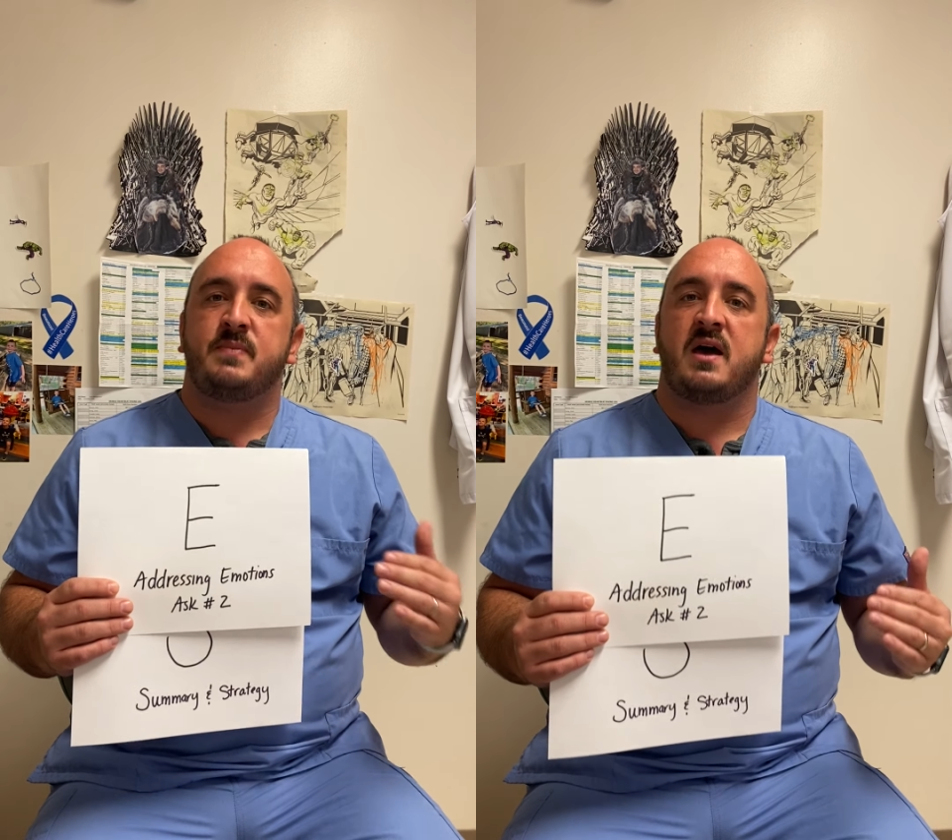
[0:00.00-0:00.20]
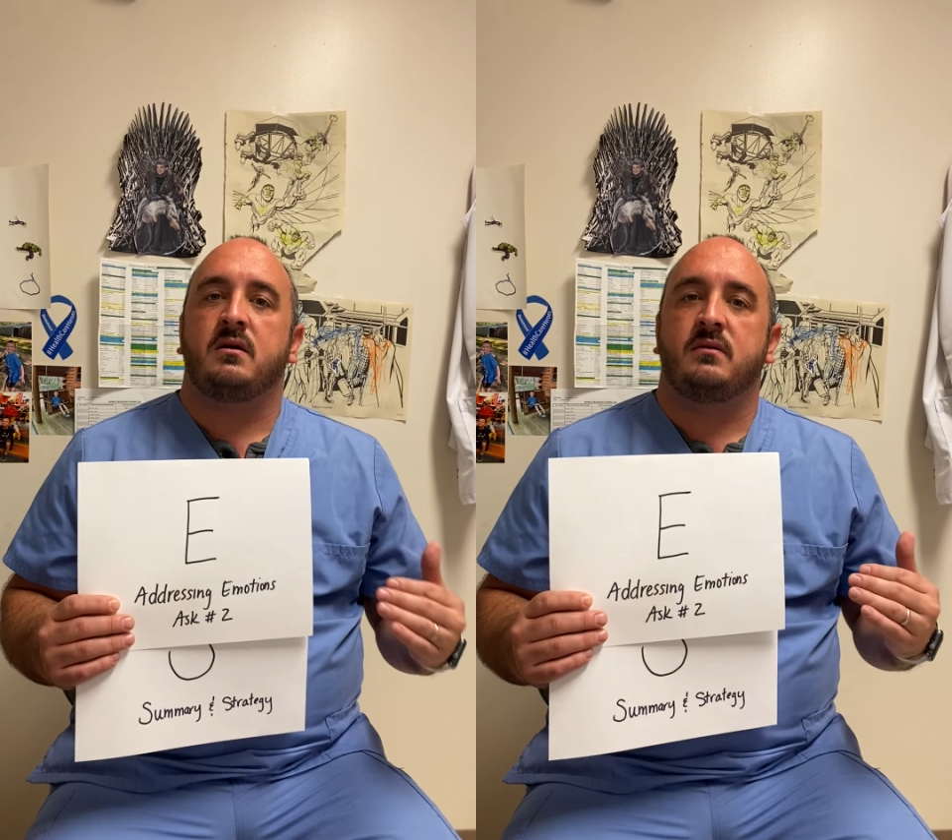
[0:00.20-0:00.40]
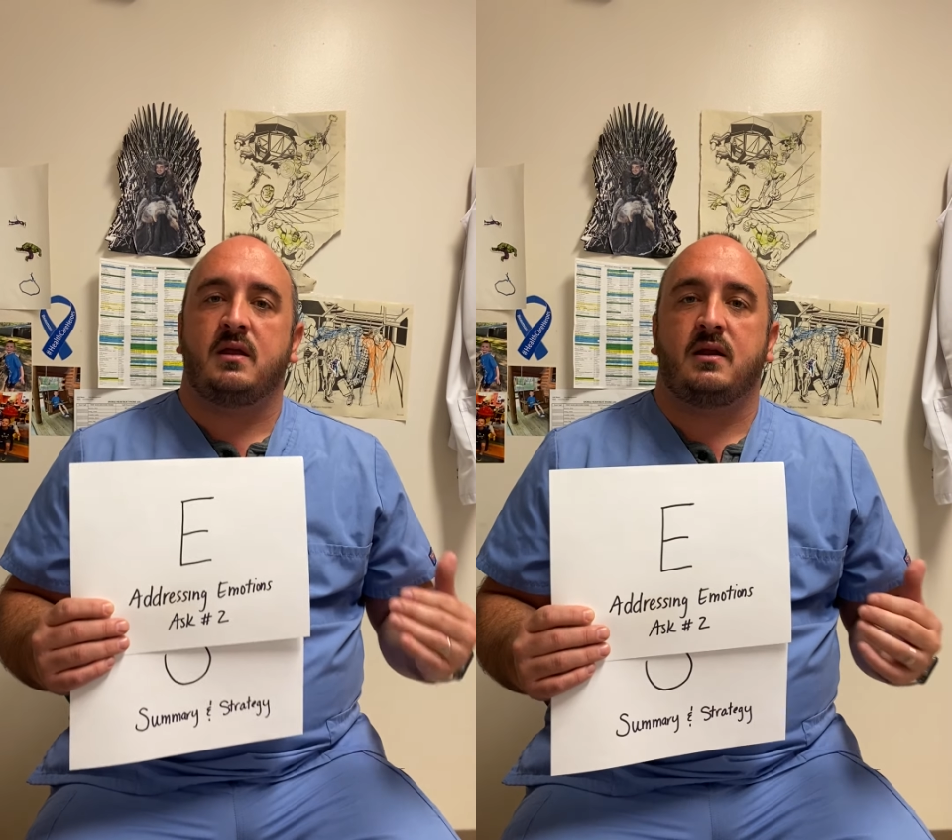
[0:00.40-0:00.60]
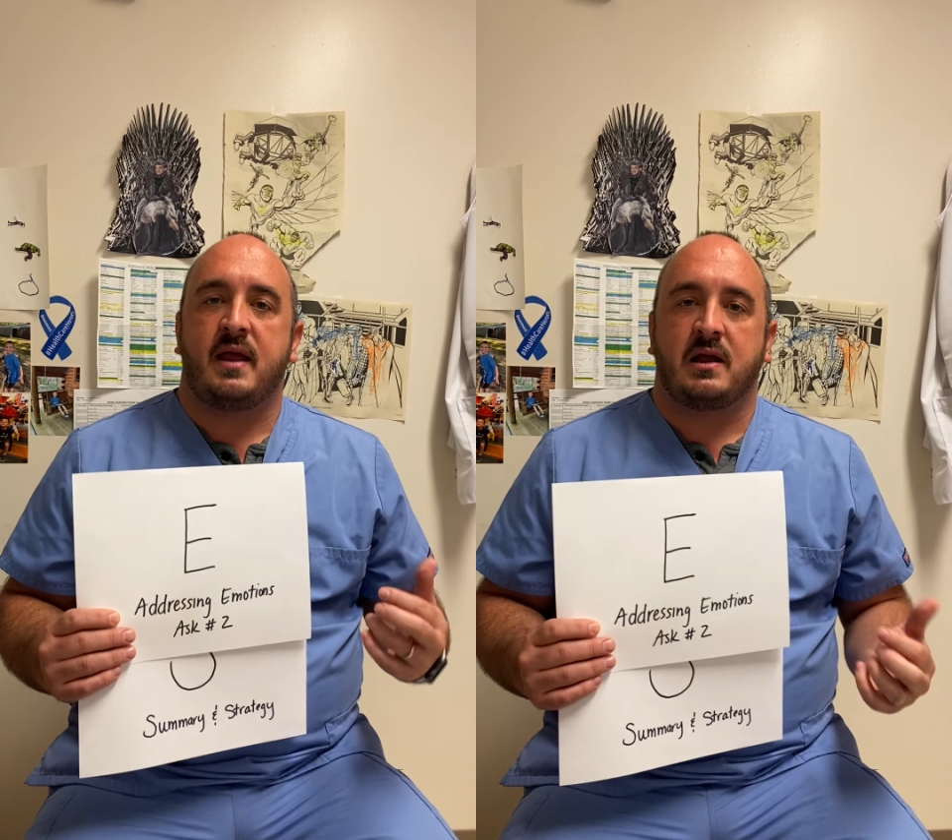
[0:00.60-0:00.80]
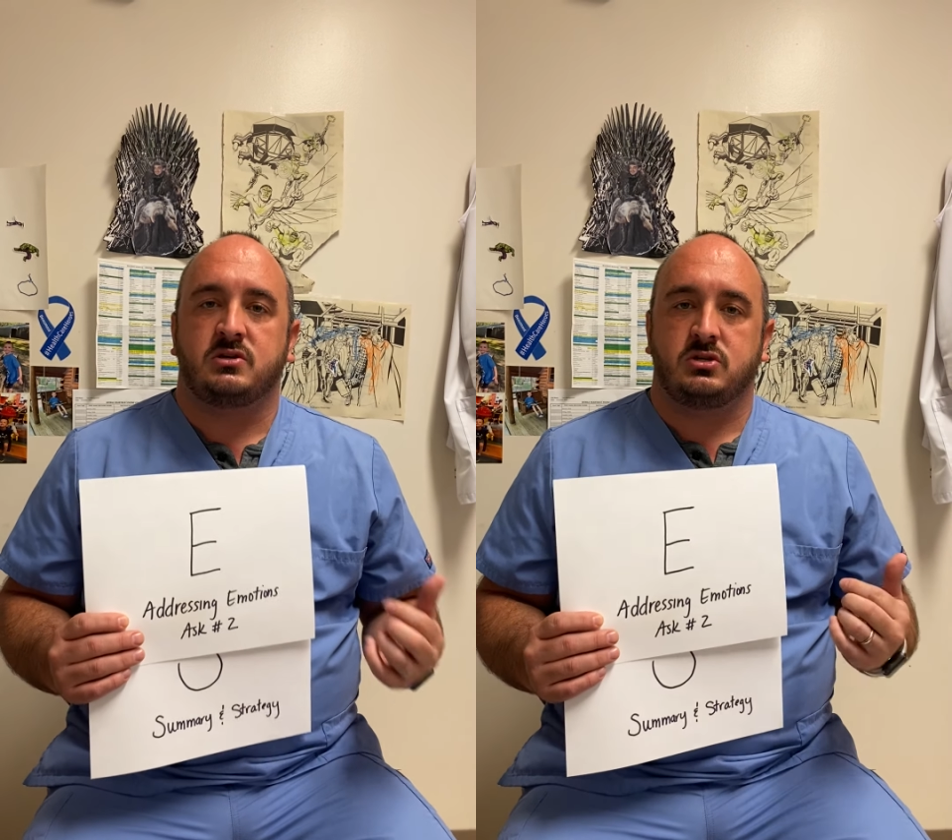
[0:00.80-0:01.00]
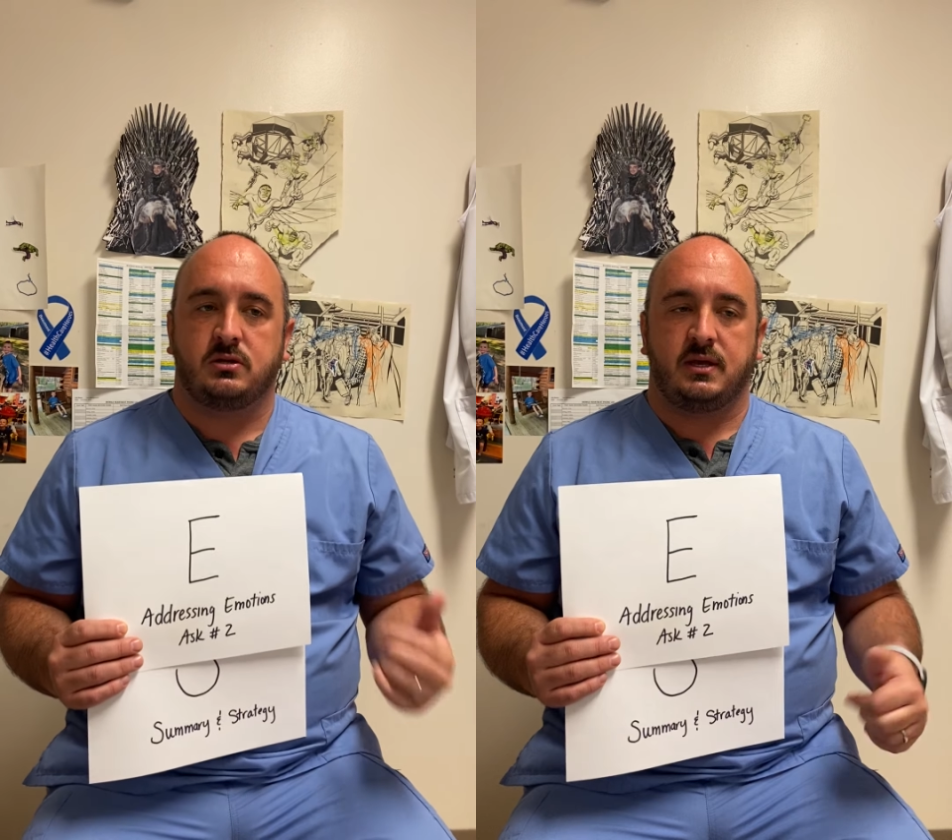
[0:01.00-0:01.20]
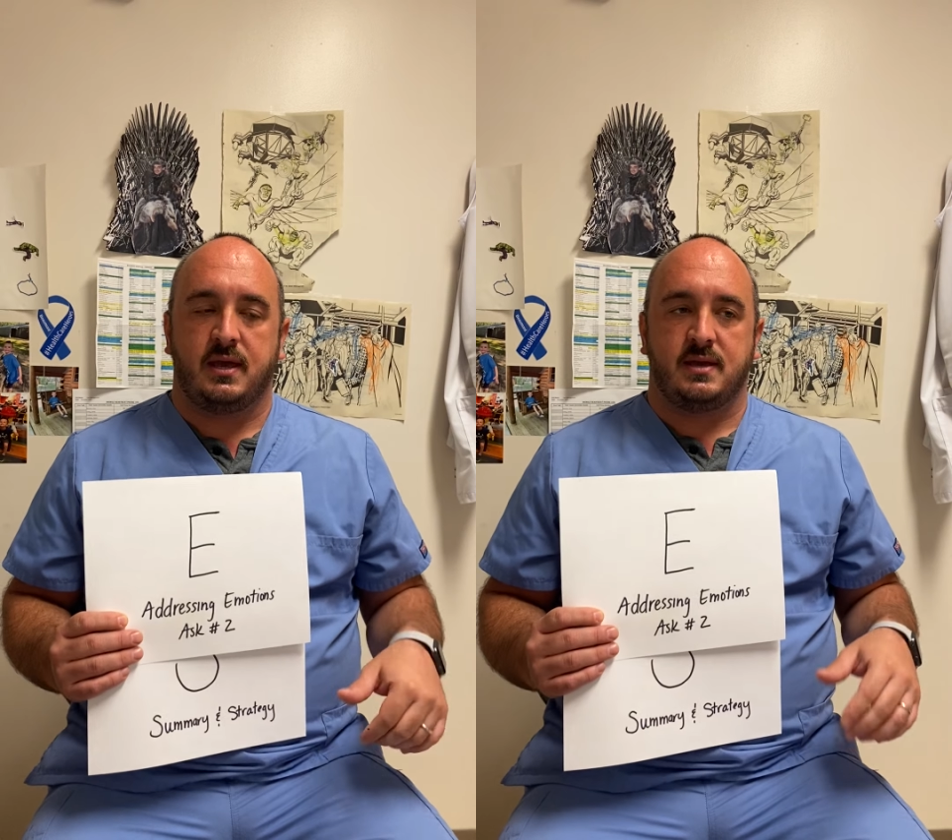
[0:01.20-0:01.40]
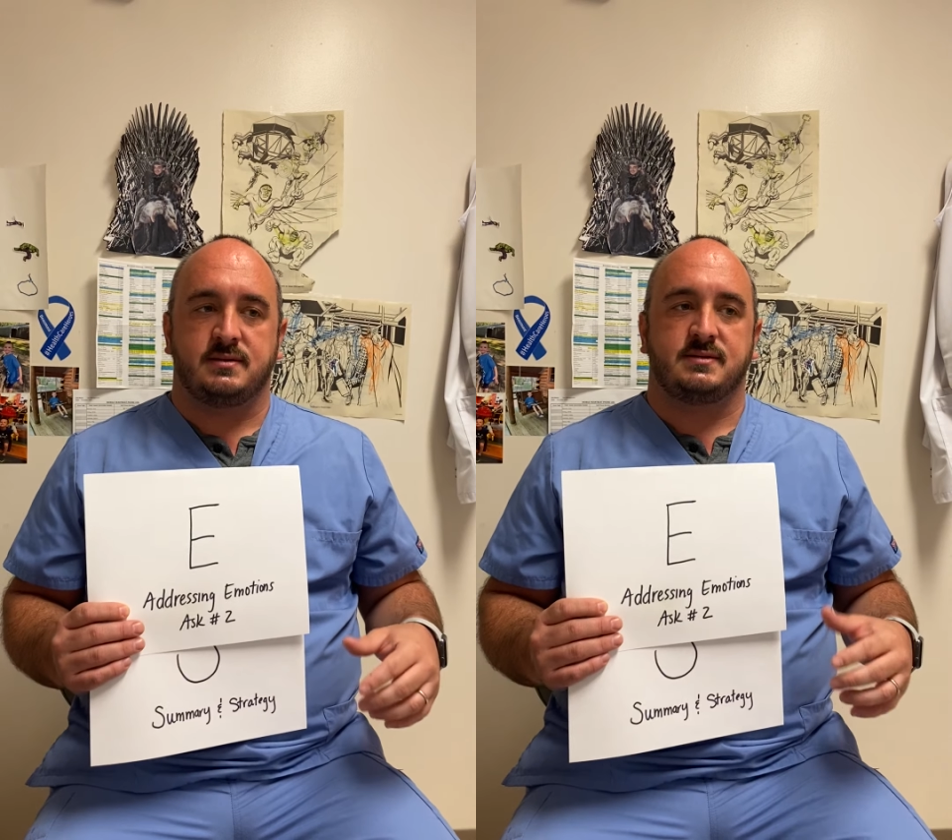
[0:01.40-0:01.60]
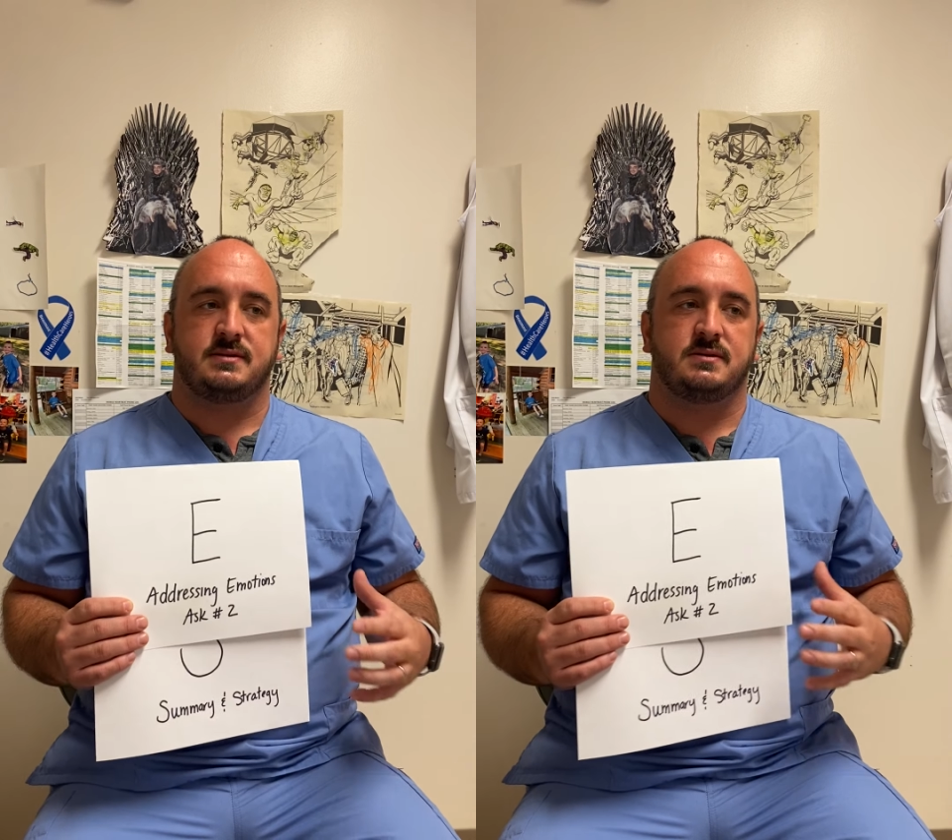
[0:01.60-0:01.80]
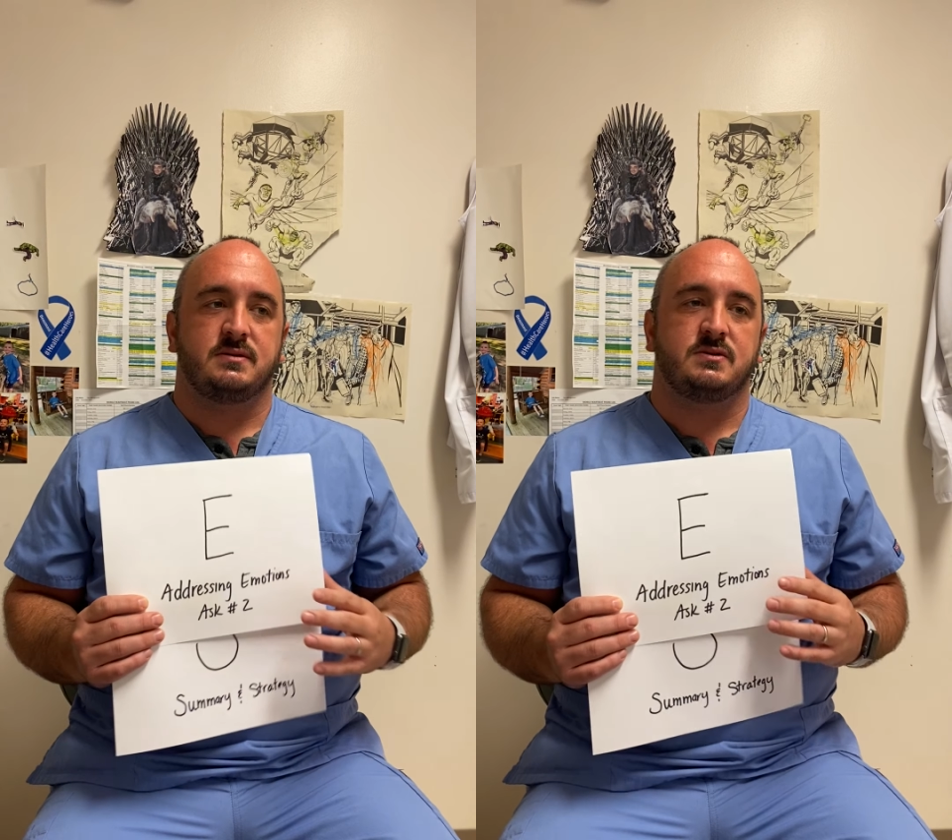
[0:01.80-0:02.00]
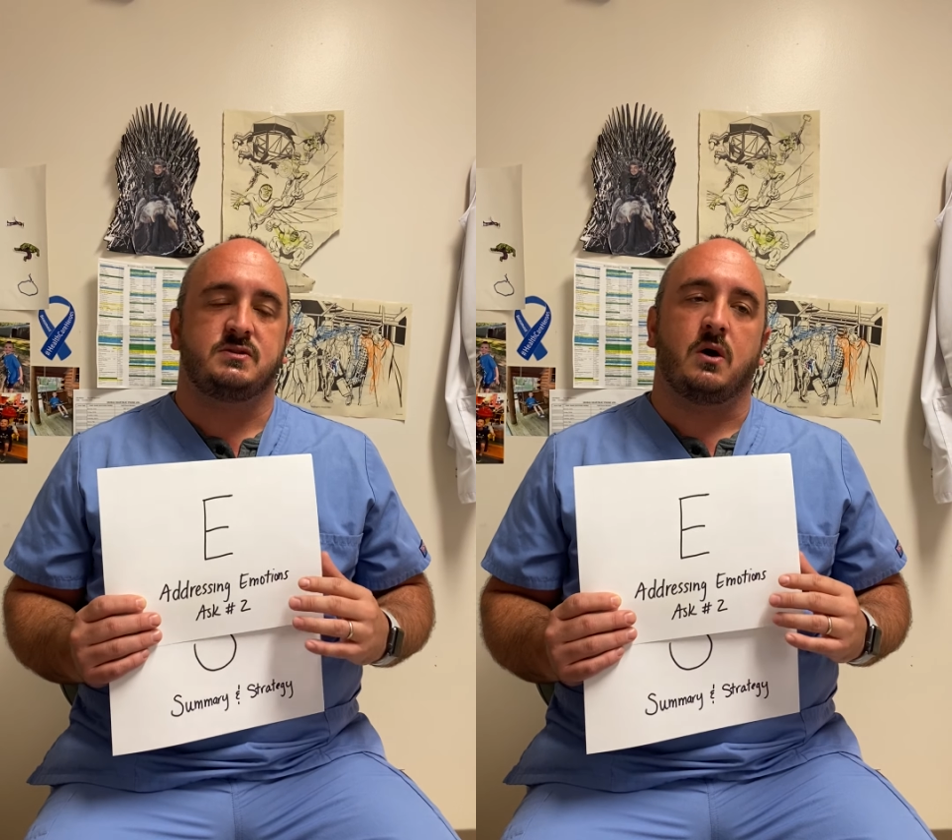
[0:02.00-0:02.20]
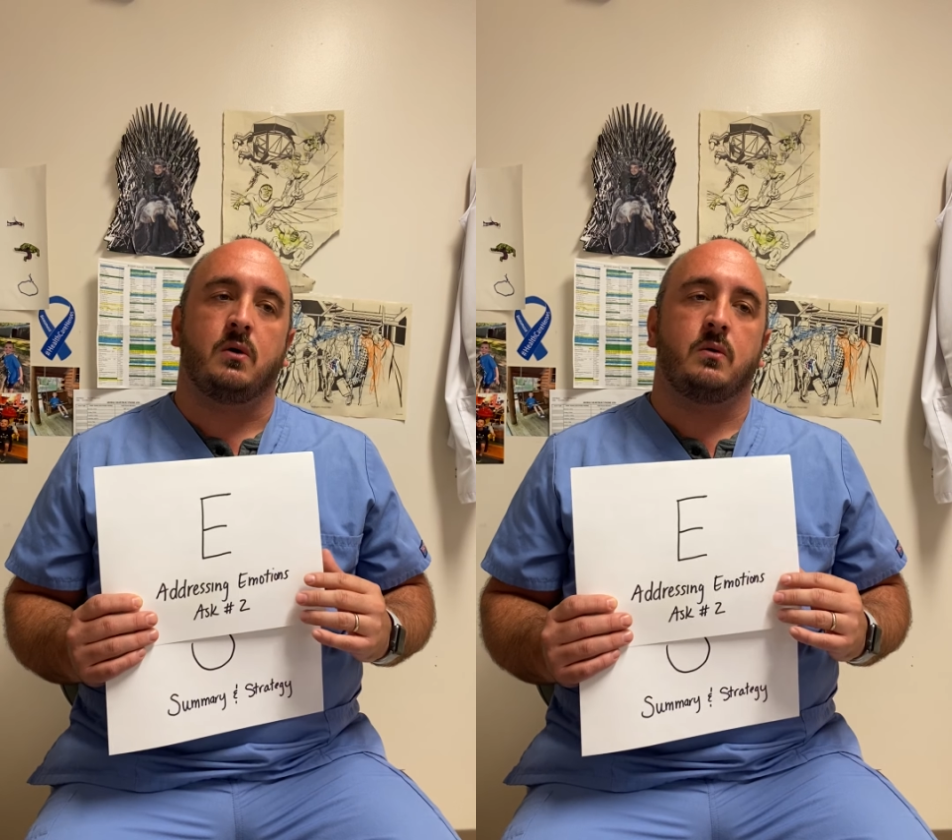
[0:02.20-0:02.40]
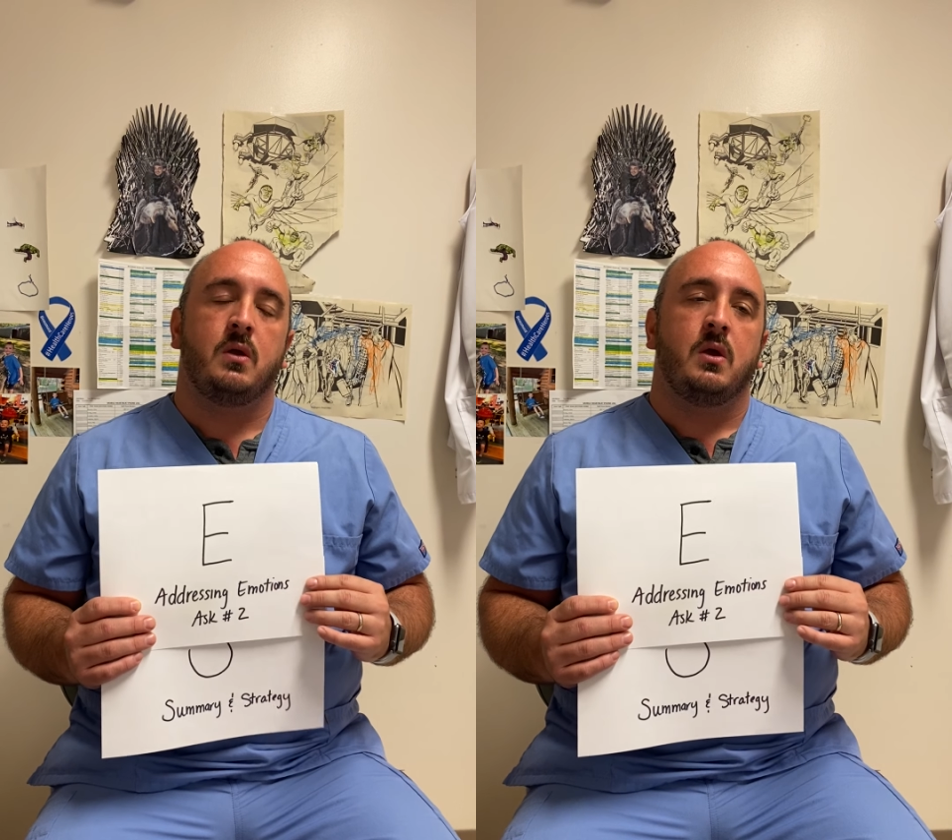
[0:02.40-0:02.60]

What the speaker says: better than it actually is. So